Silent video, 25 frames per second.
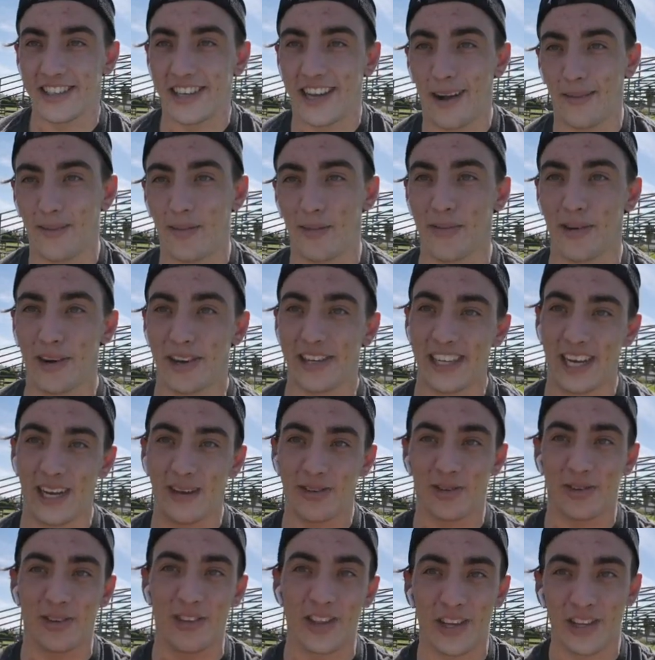a couple more
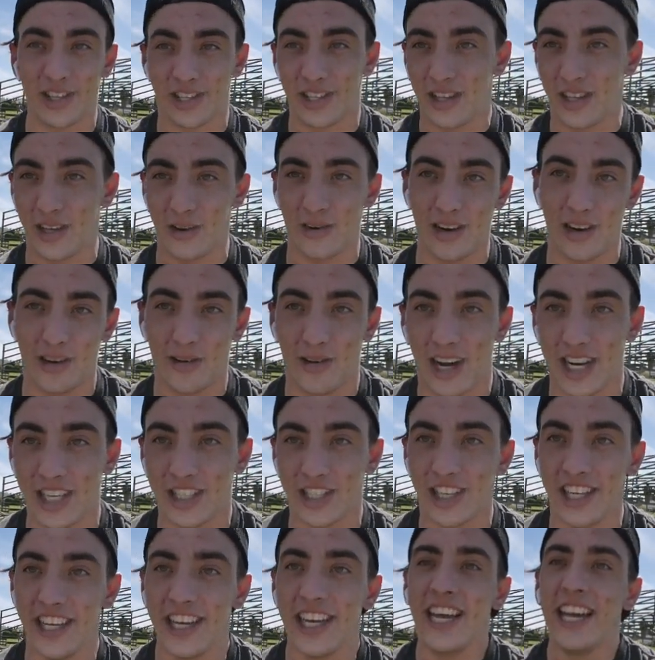times for those of you that want to watch
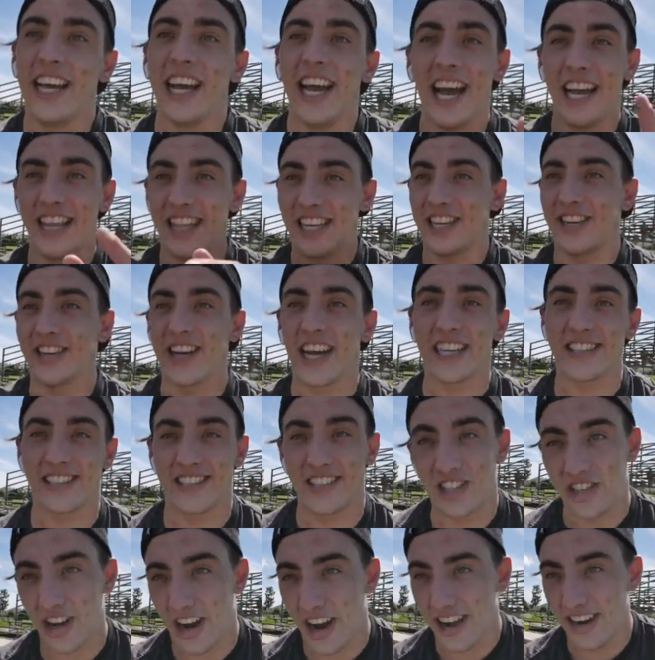it, and then you guys
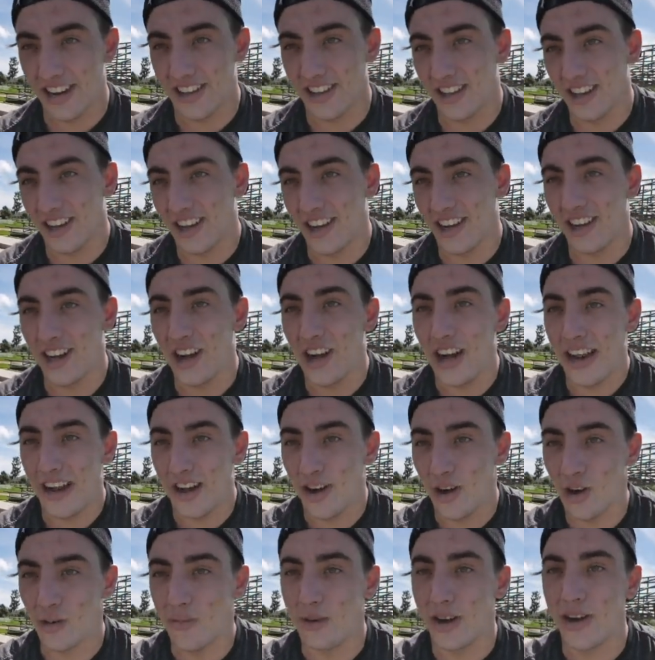can try it at
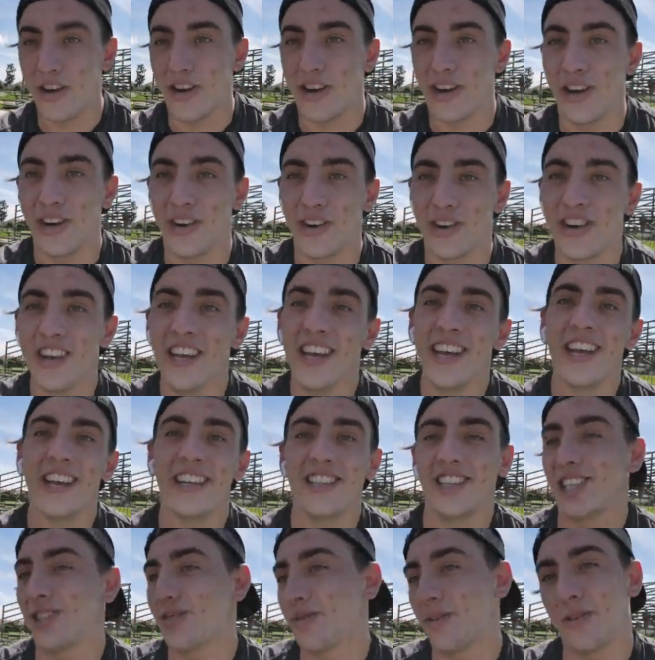home on your own,
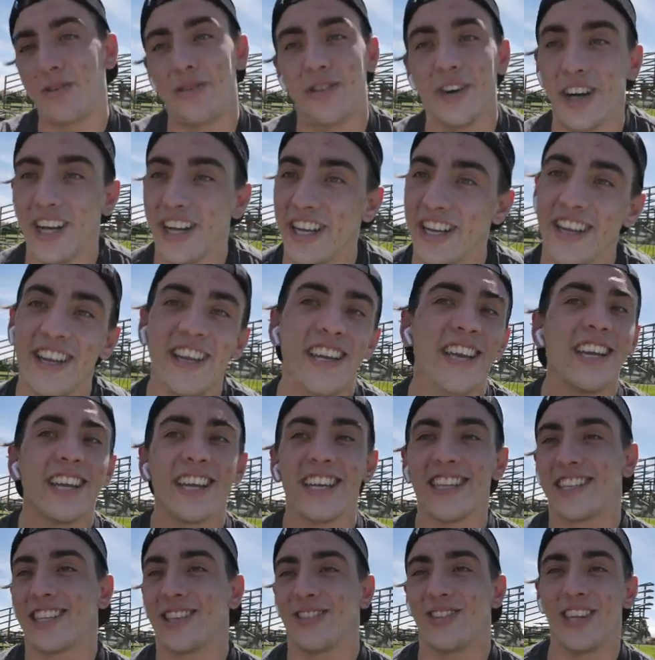just for fun,
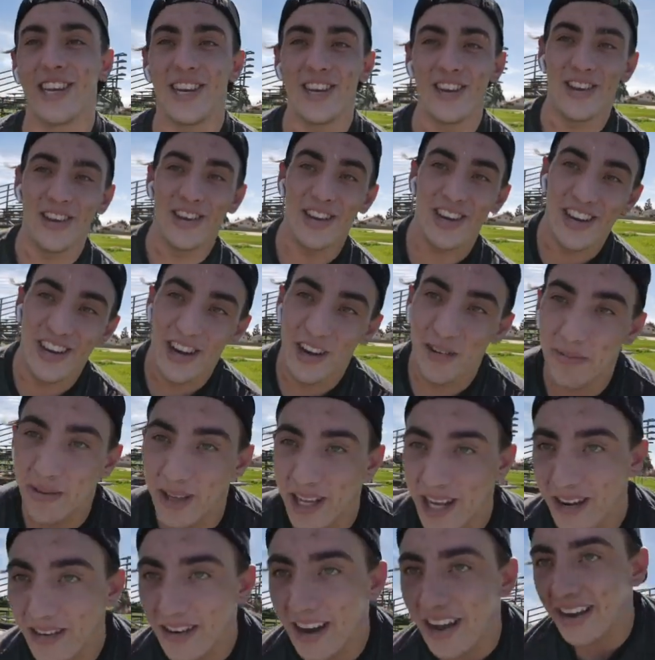get something new, you know,
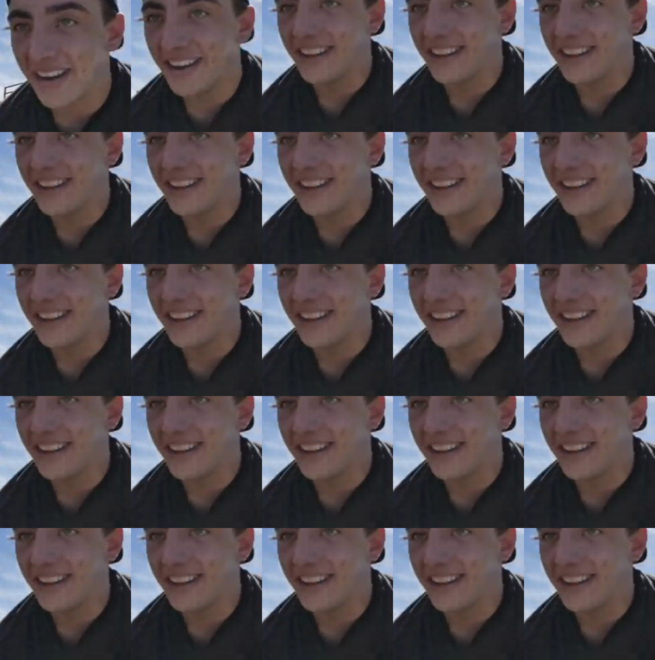play around